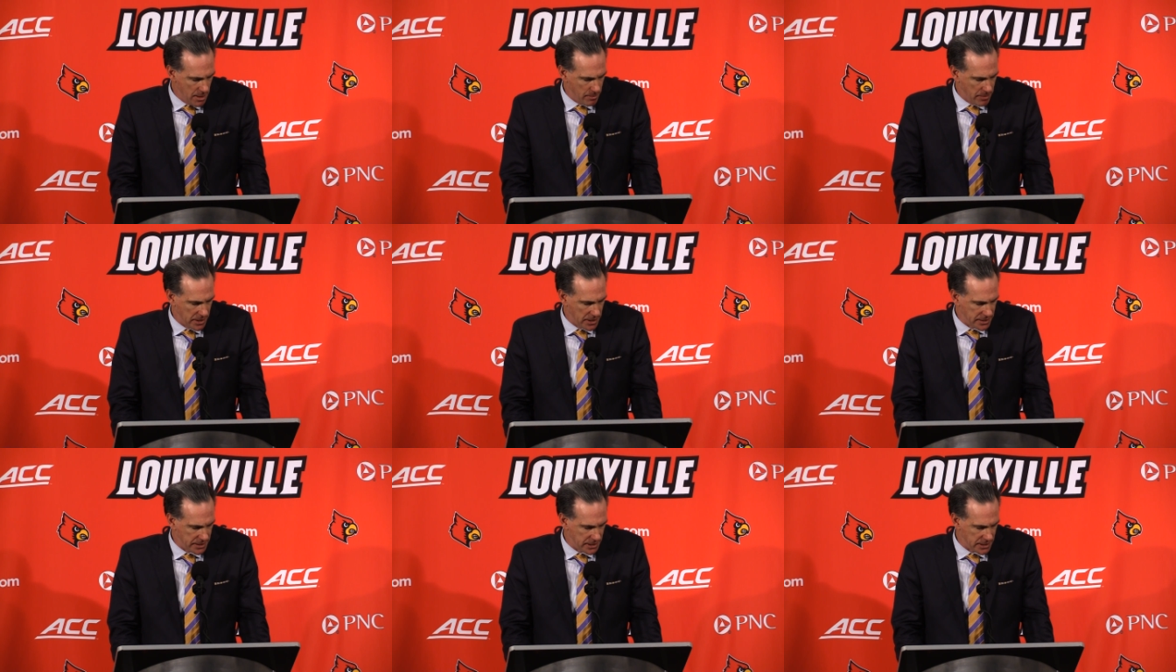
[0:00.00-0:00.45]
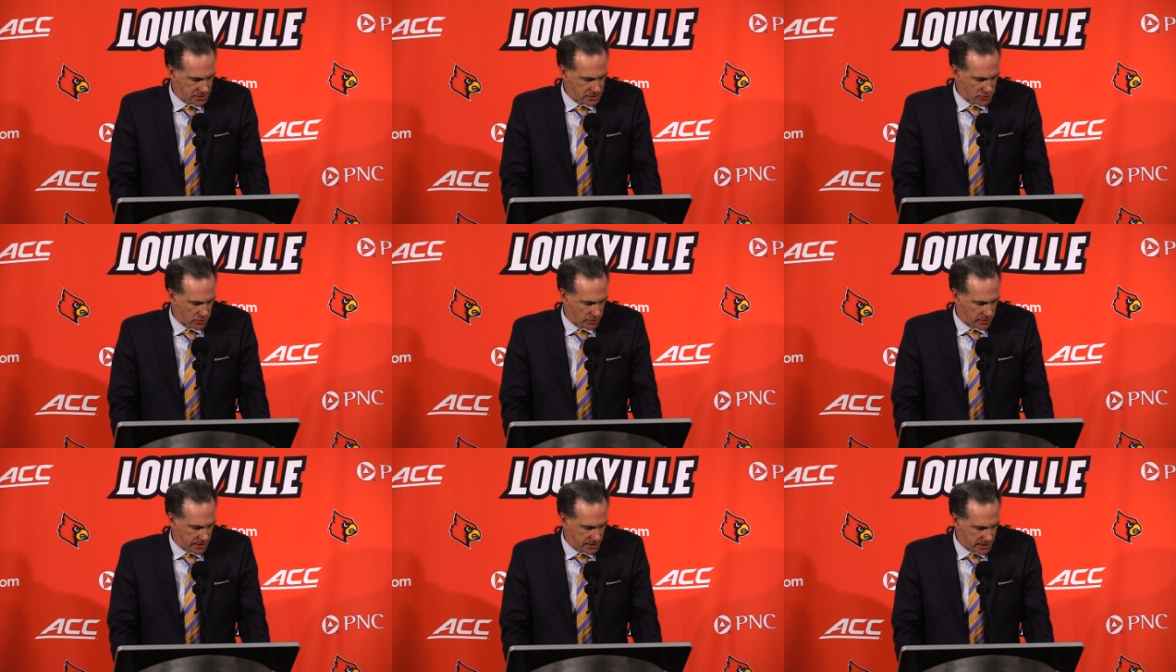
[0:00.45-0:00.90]
But uh,
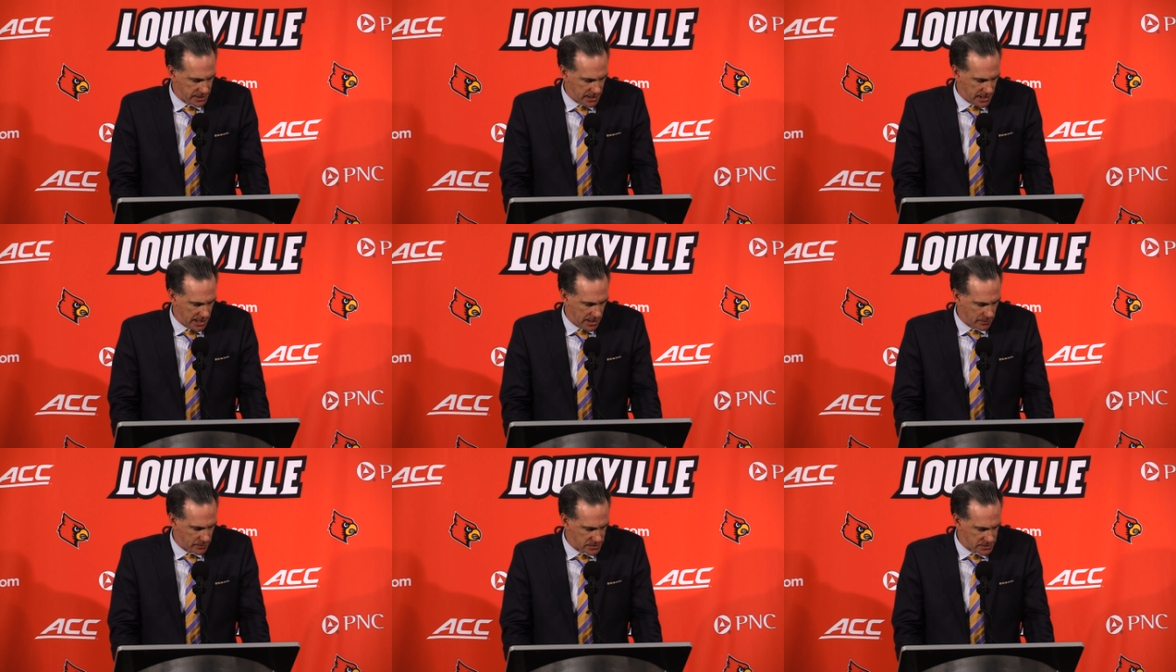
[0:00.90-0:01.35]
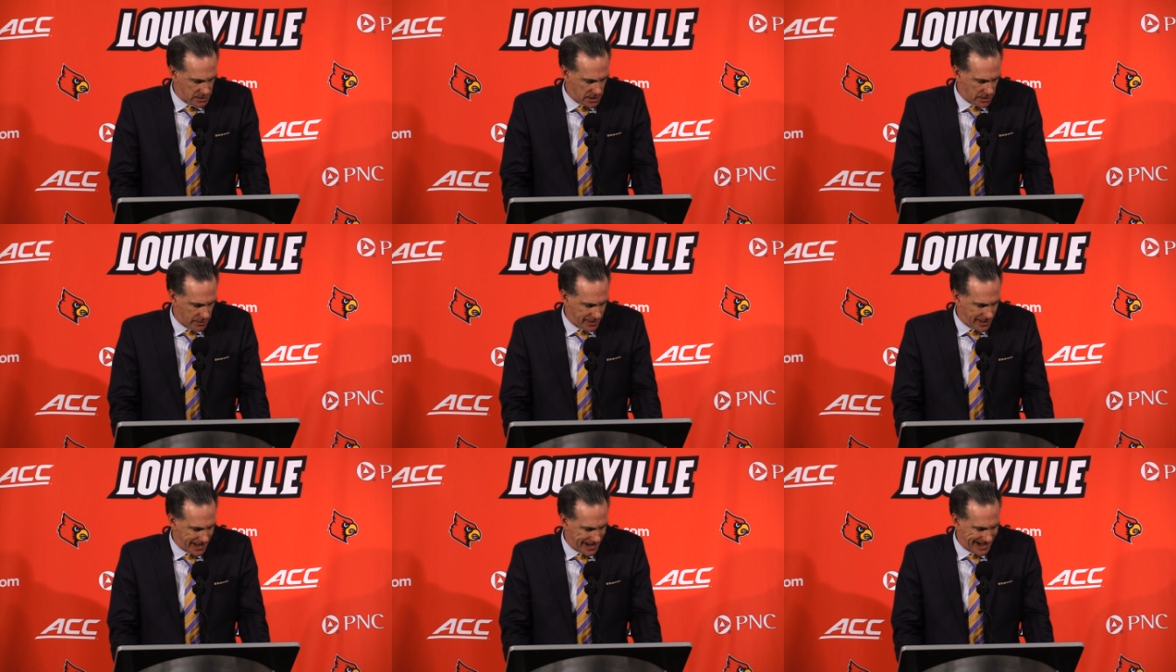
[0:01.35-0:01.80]
certainly tonight was
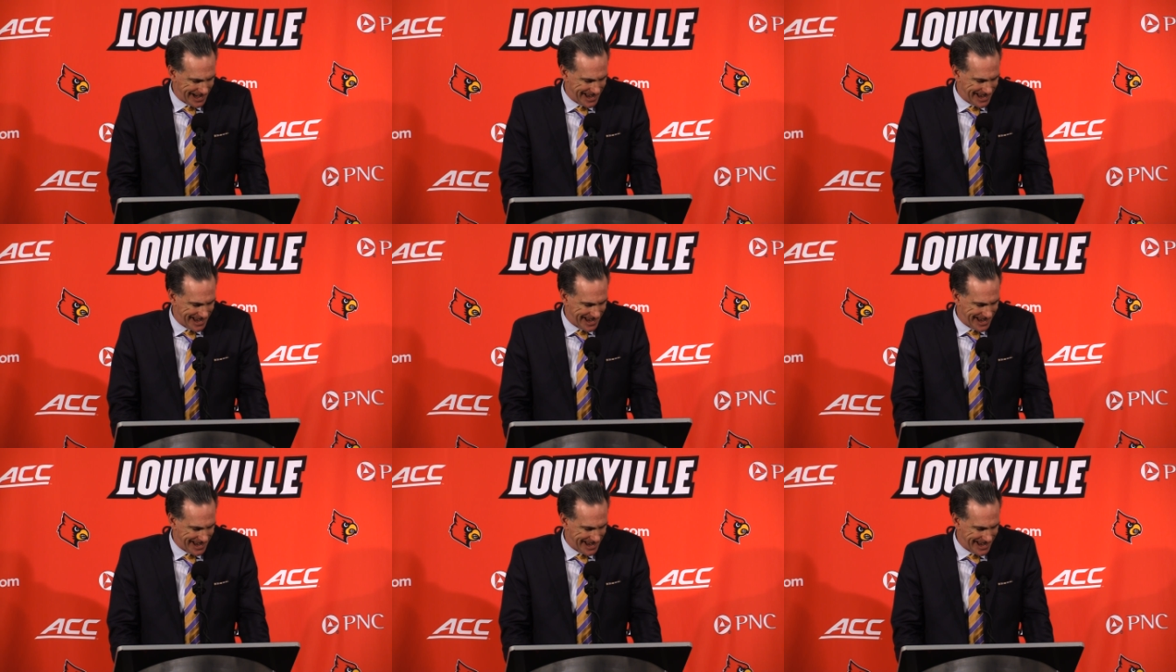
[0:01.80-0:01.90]
not a night.